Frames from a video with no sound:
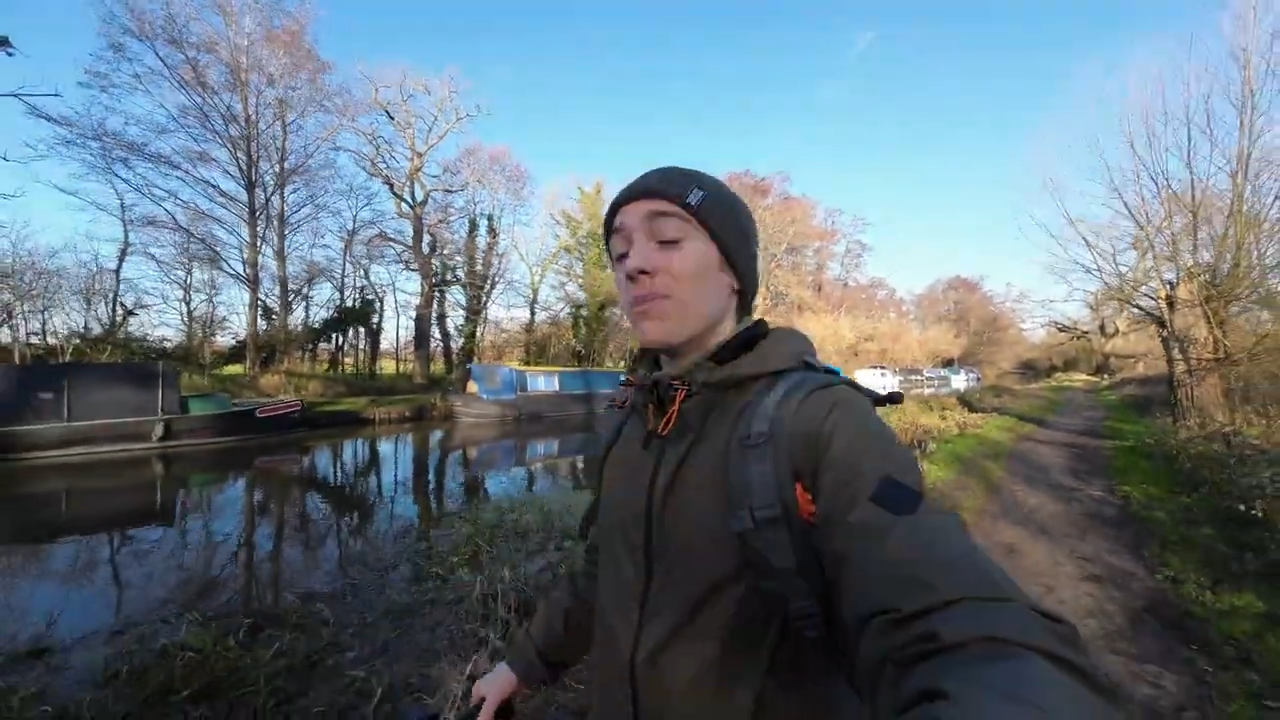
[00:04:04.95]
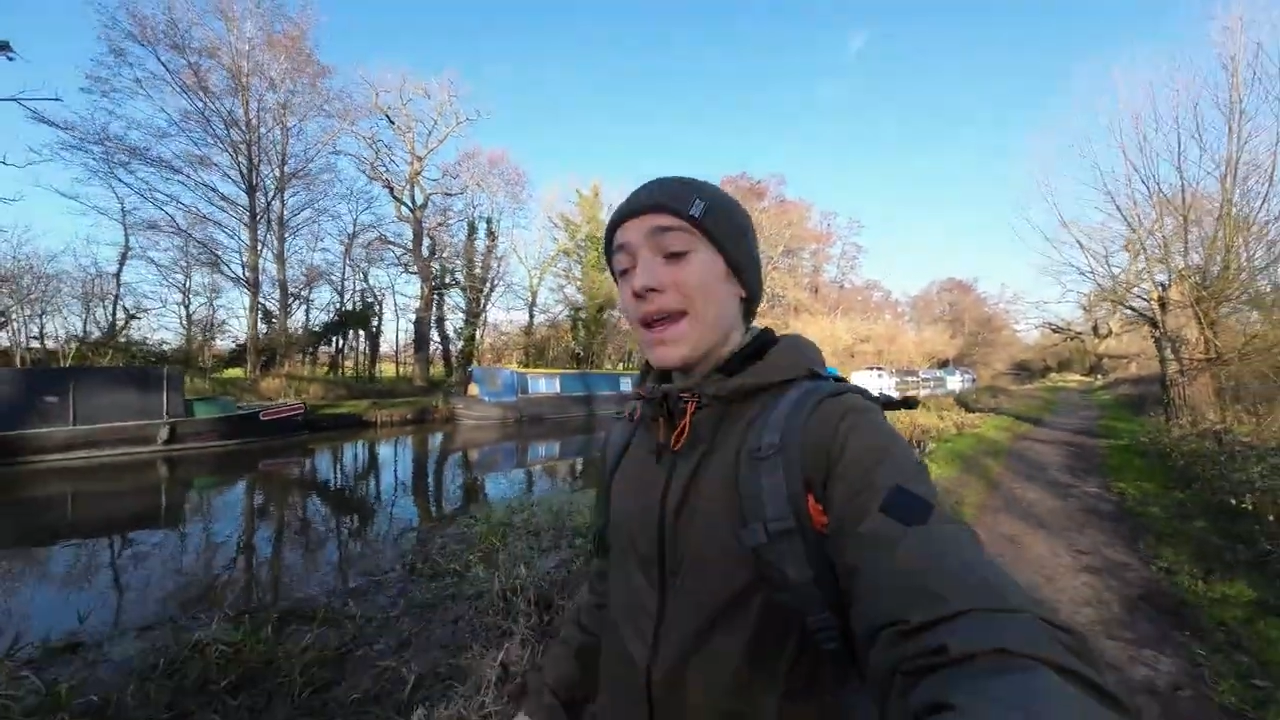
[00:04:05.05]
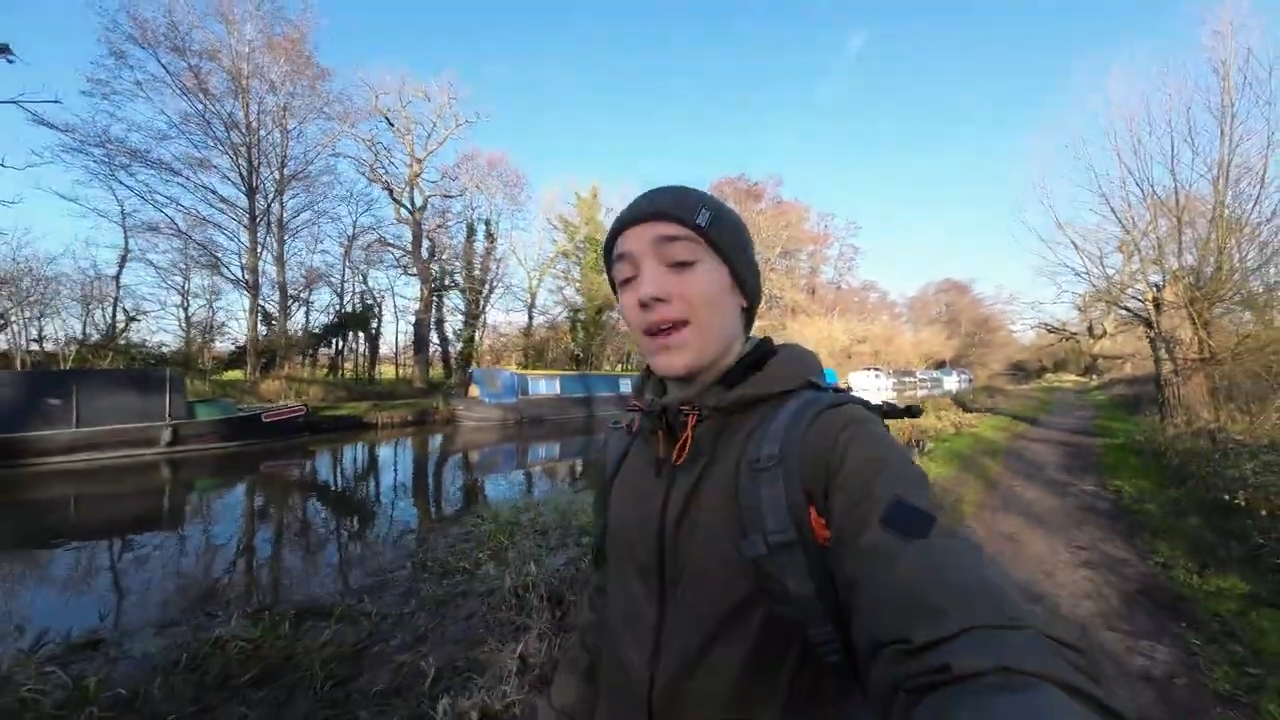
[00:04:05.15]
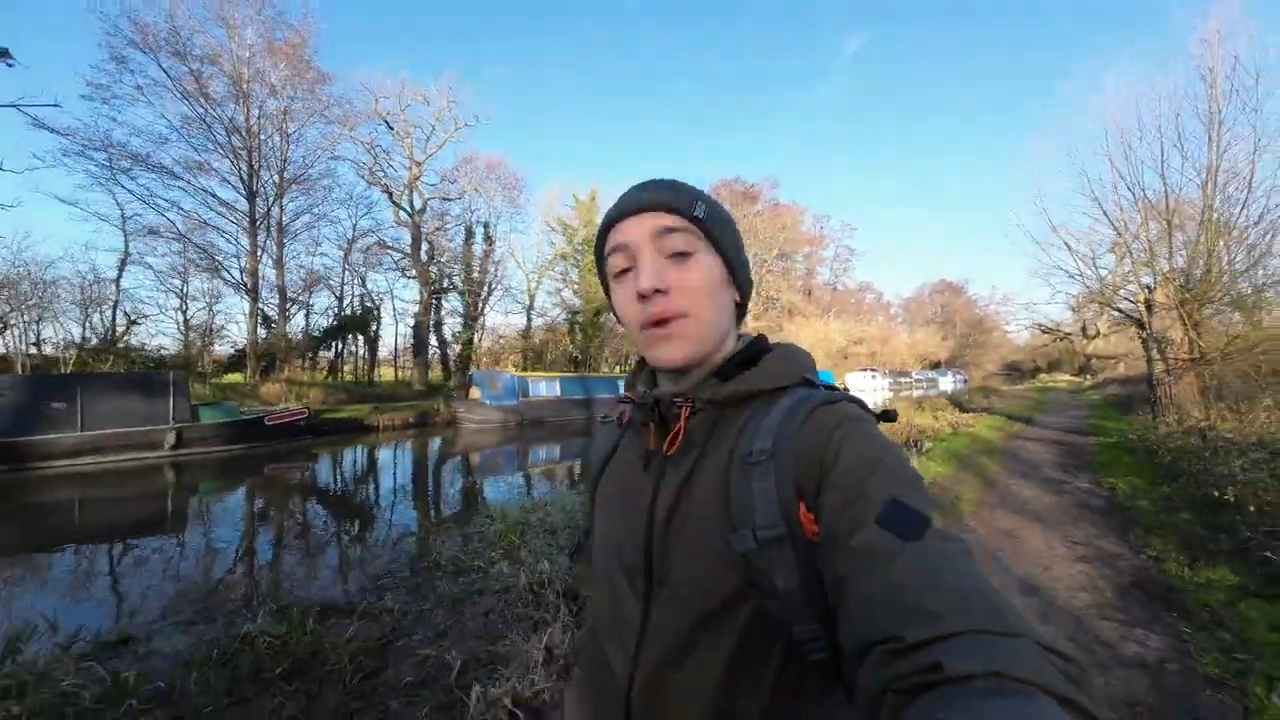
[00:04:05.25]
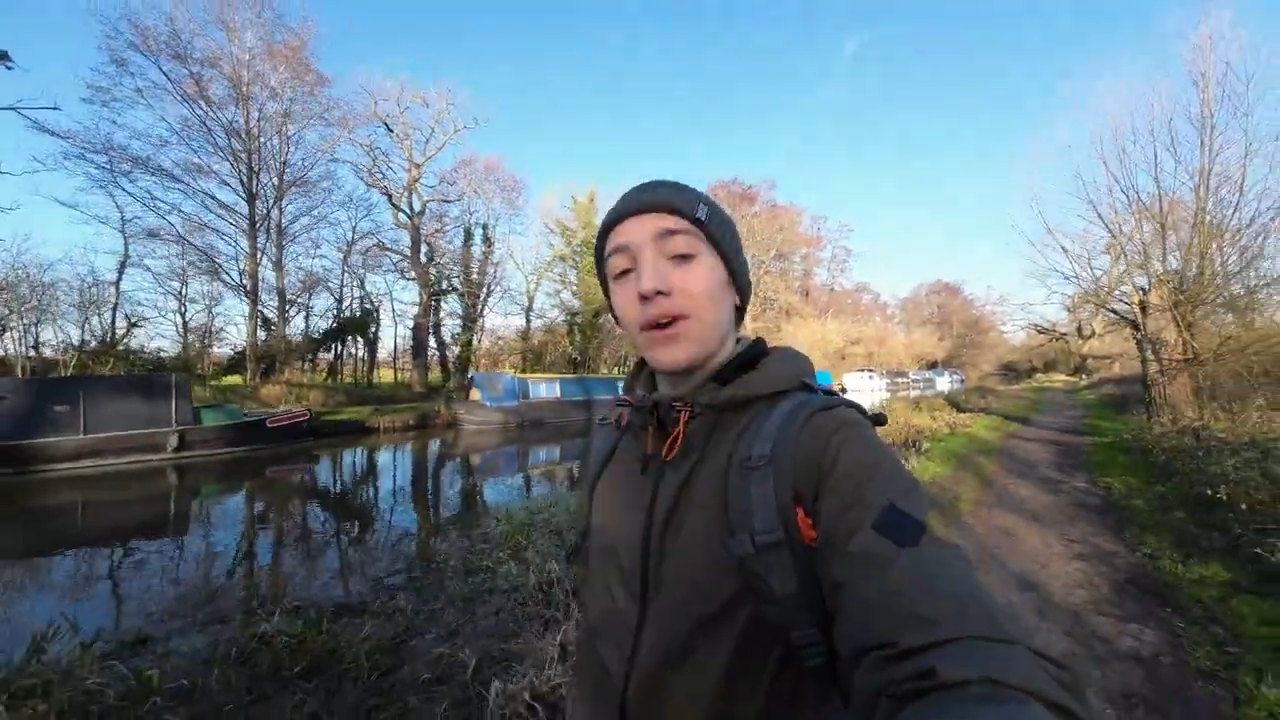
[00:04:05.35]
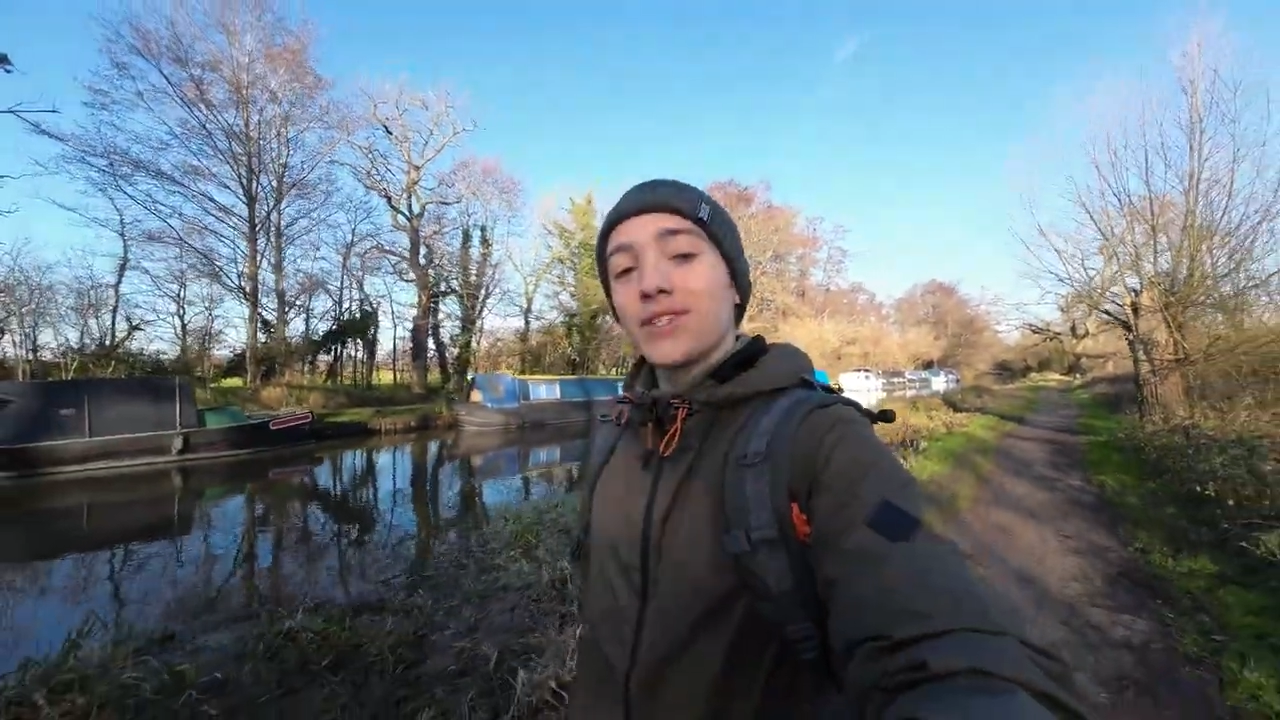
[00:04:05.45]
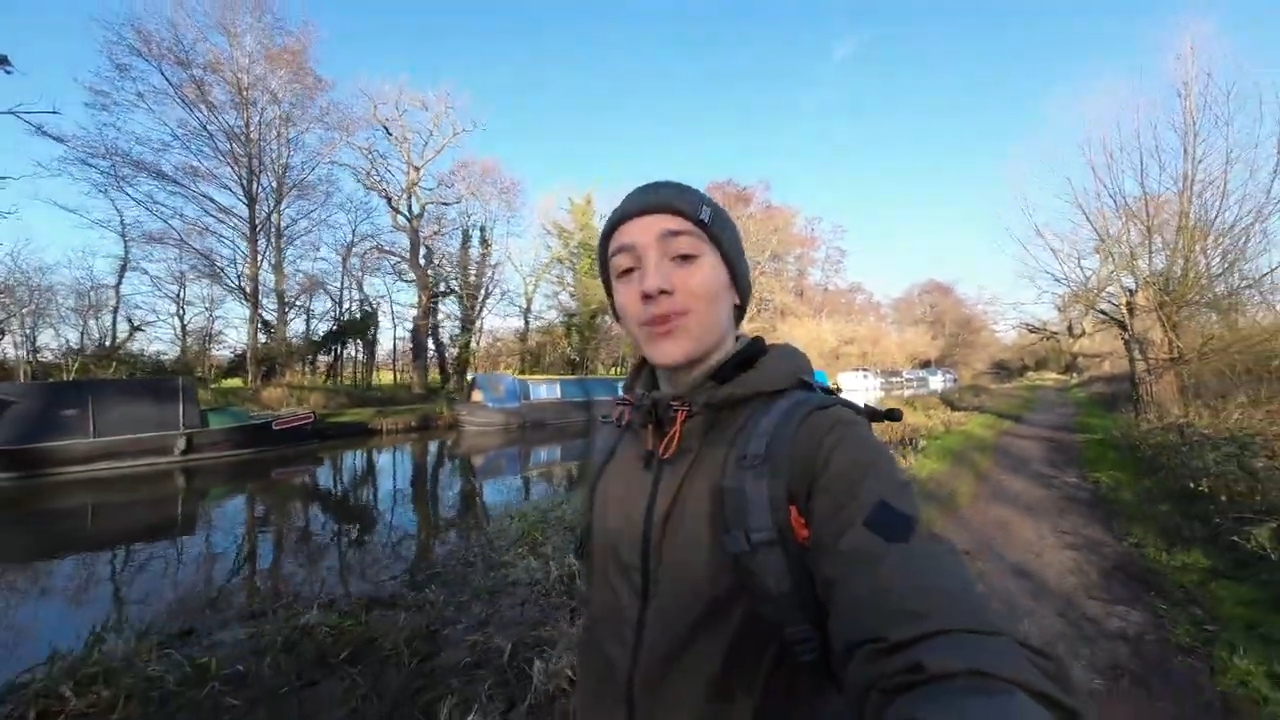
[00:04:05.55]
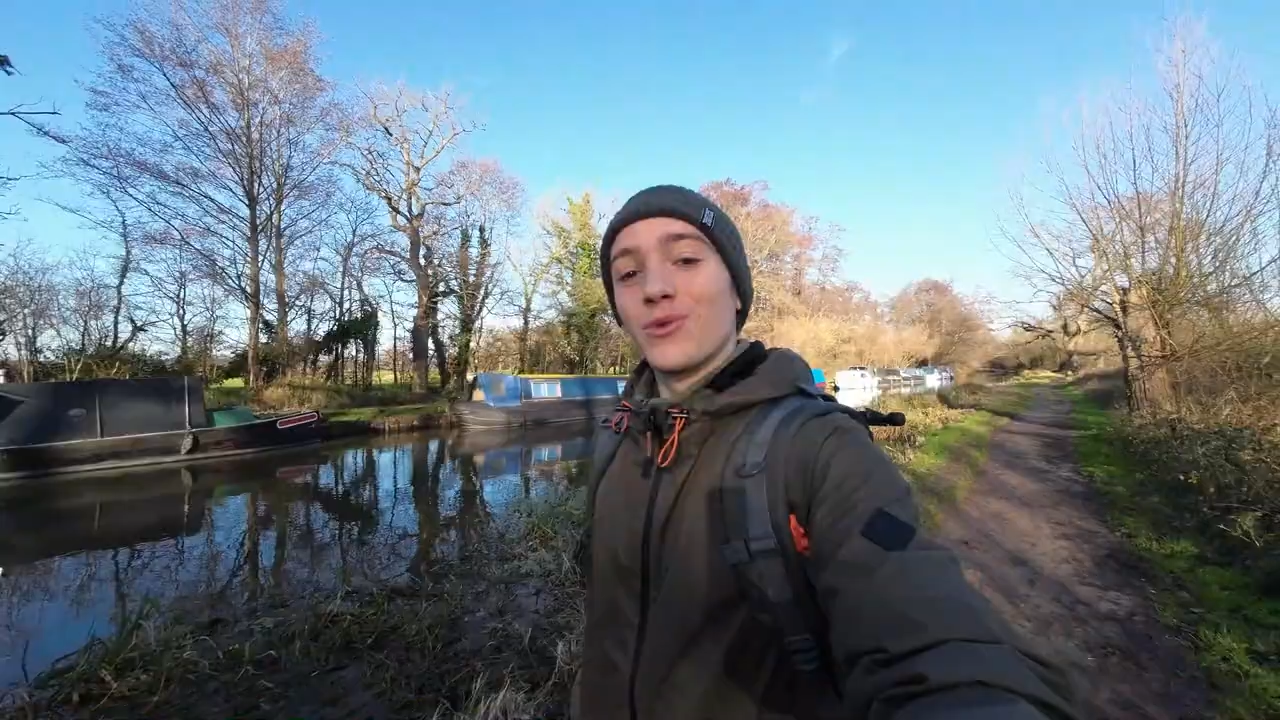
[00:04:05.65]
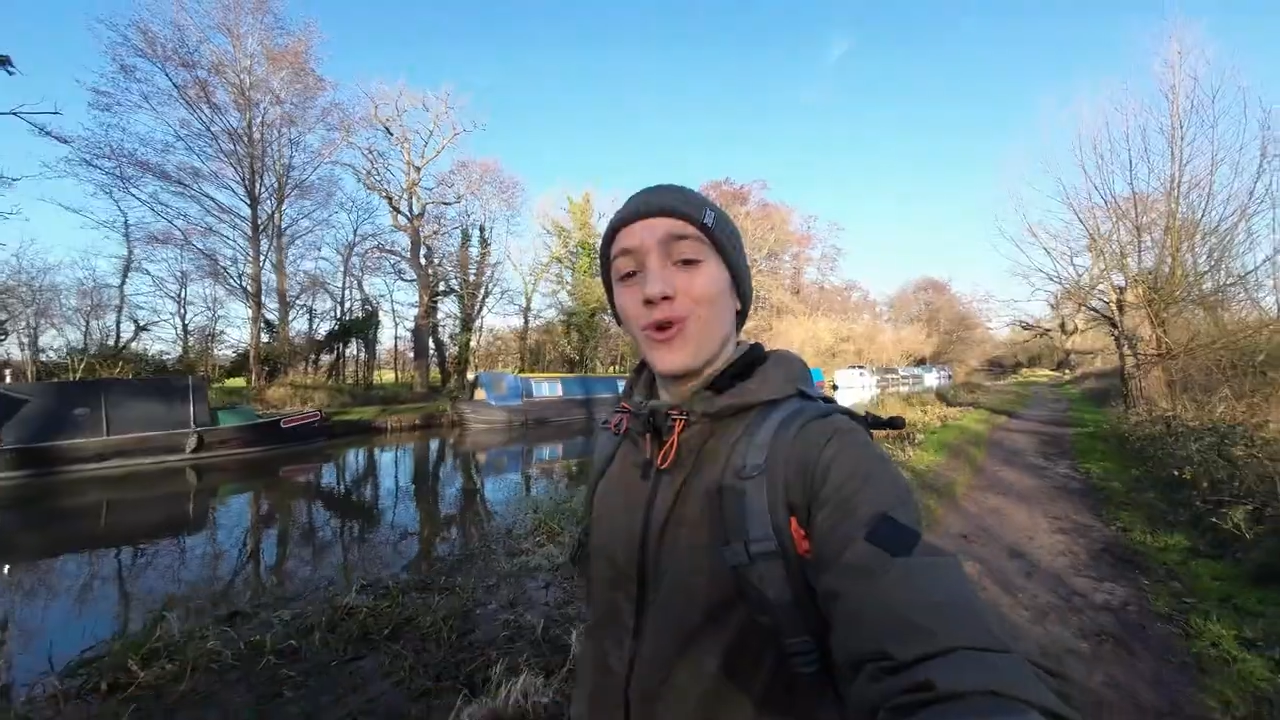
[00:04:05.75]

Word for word: meaning we got some